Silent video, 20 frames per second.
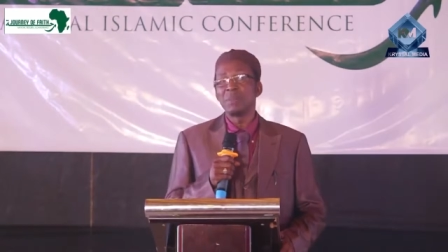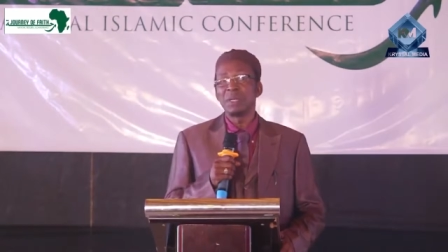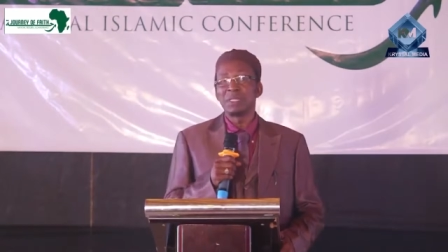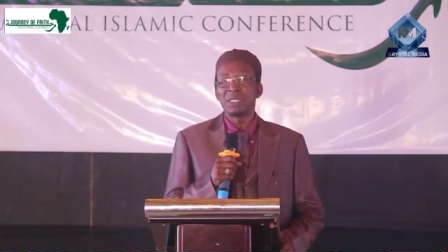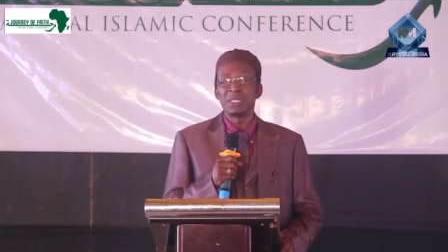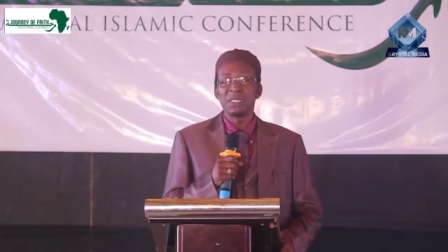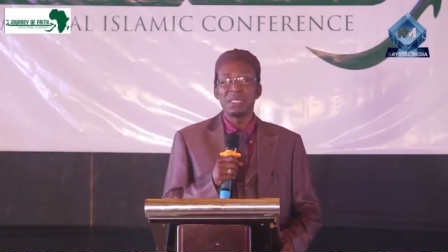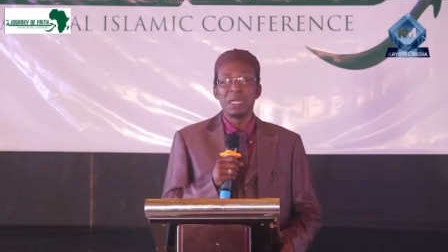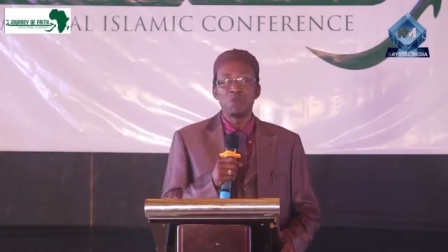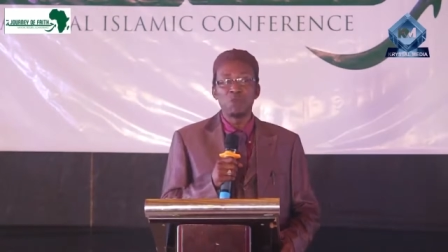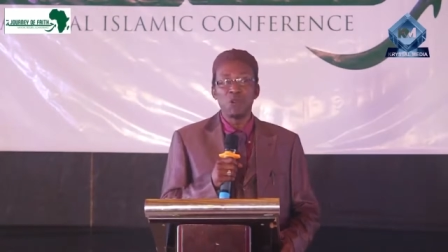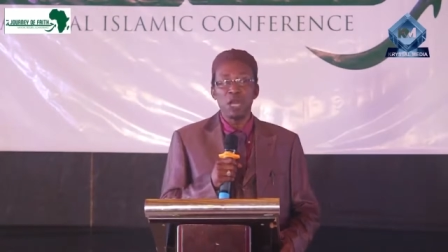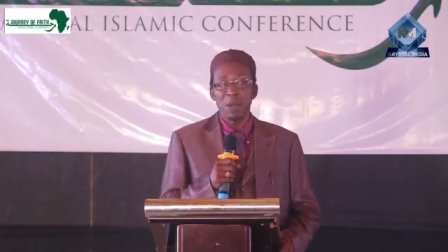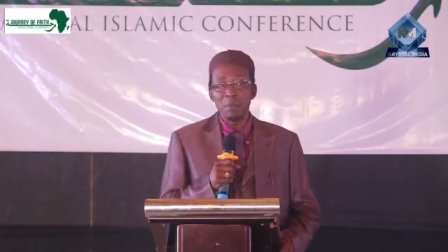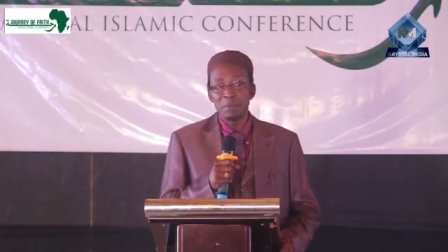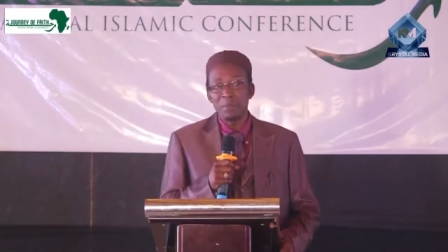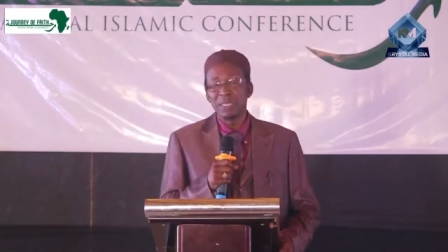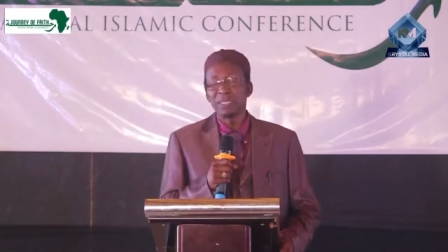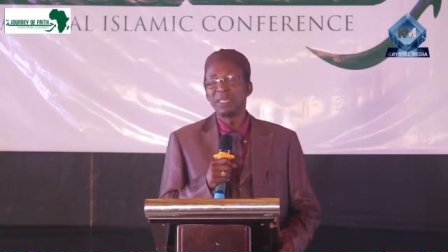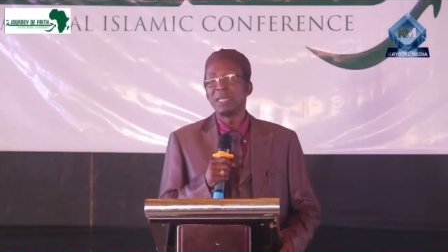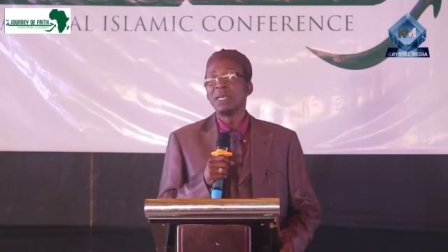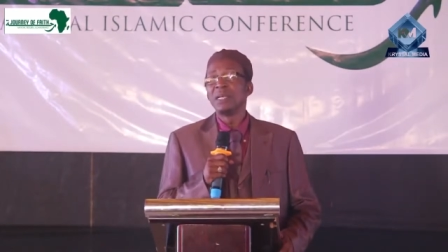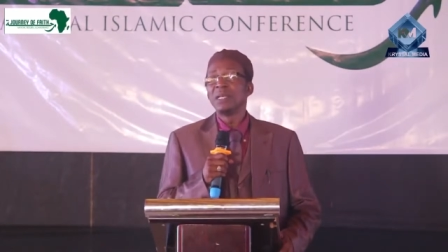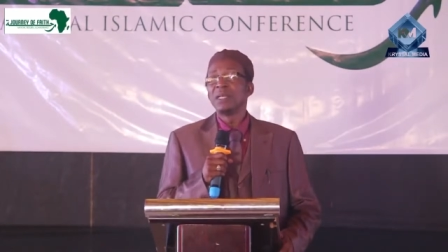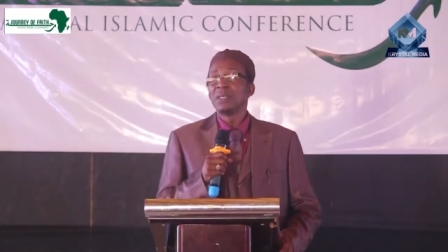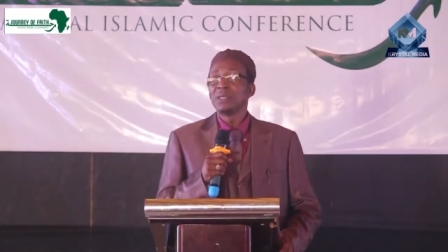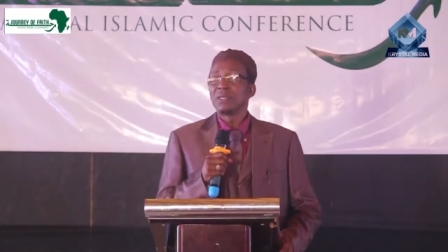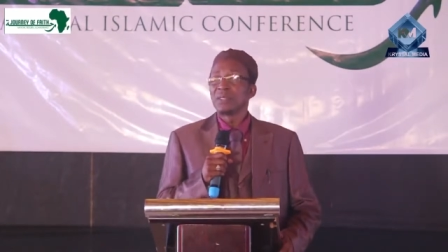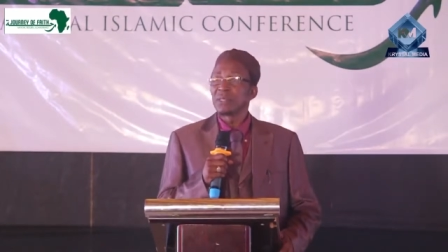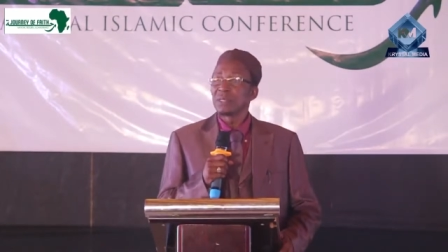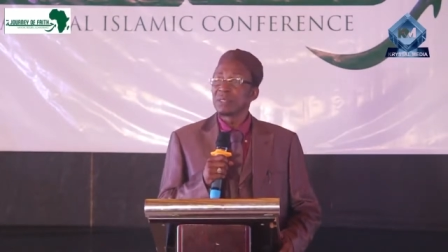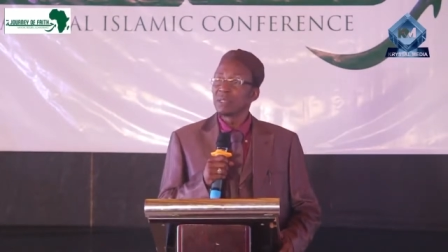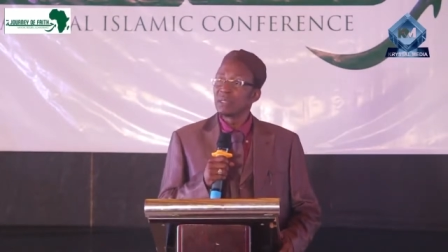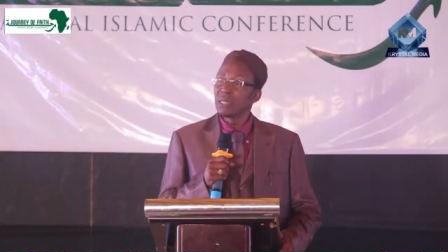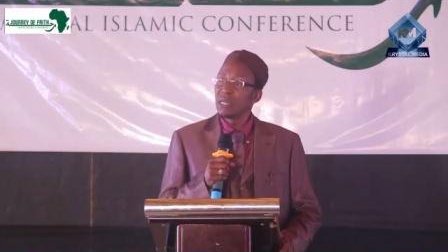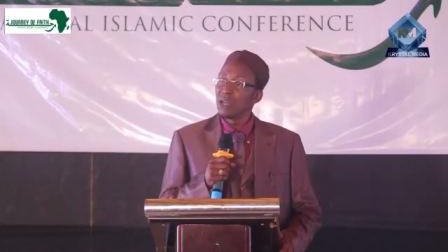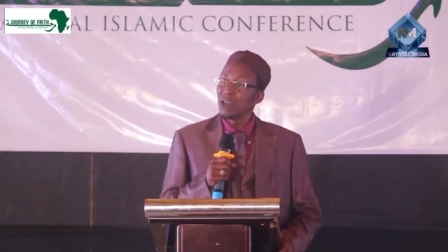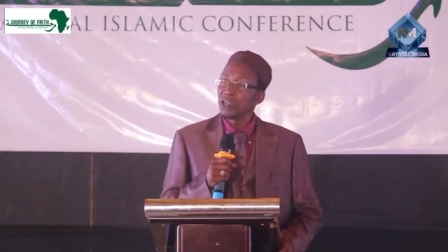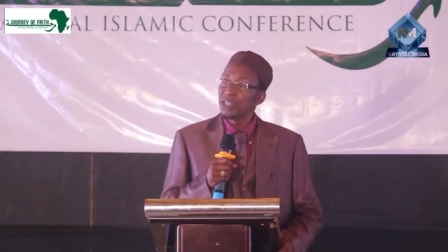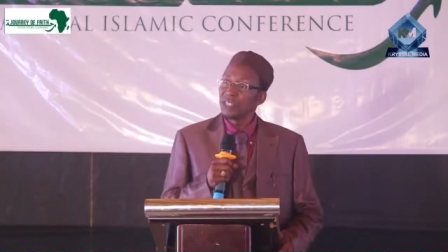messenger Muhammad
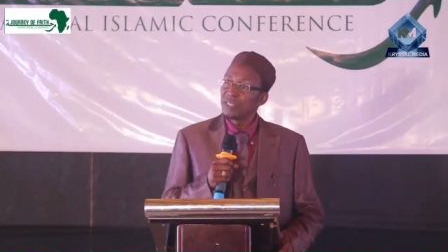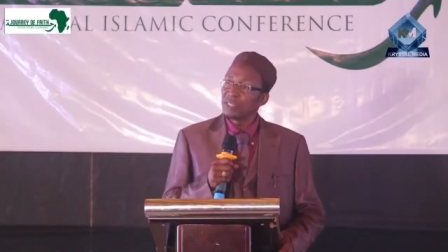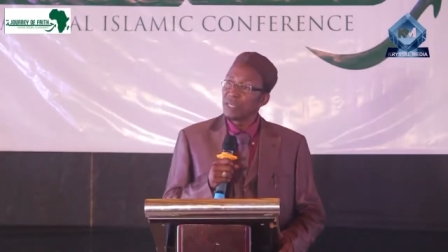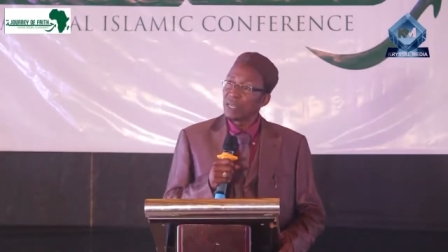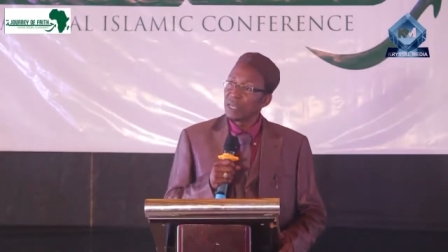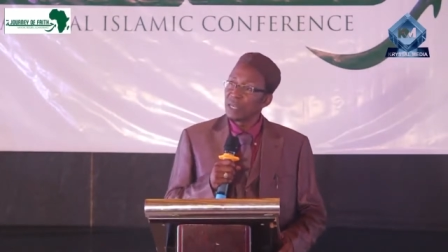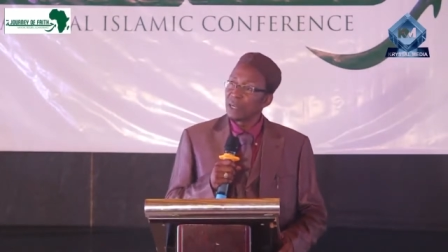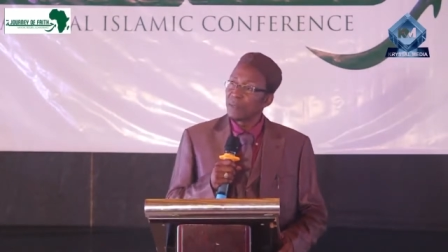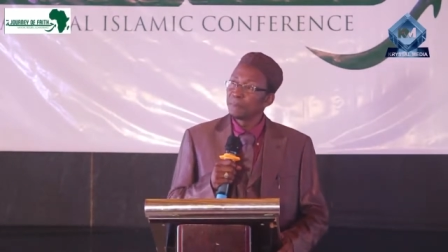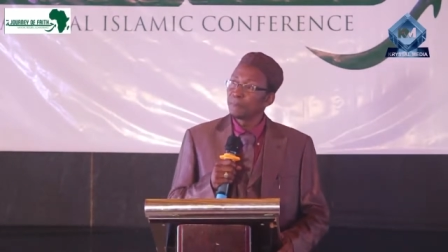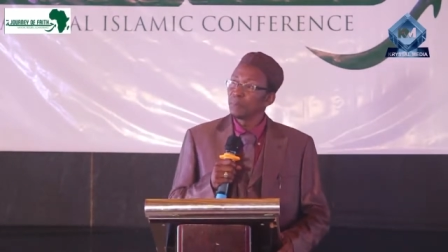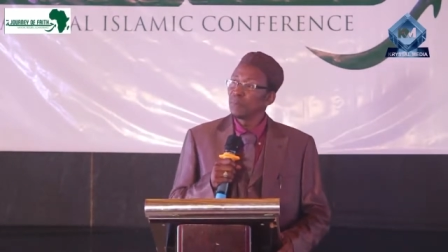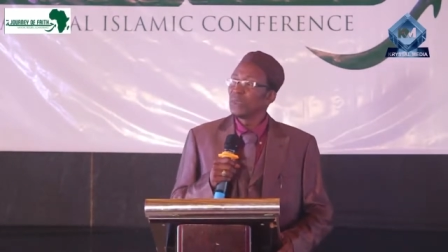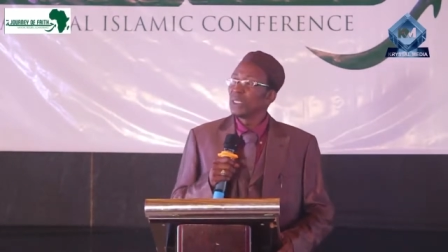sallallahu alaihi wasallam,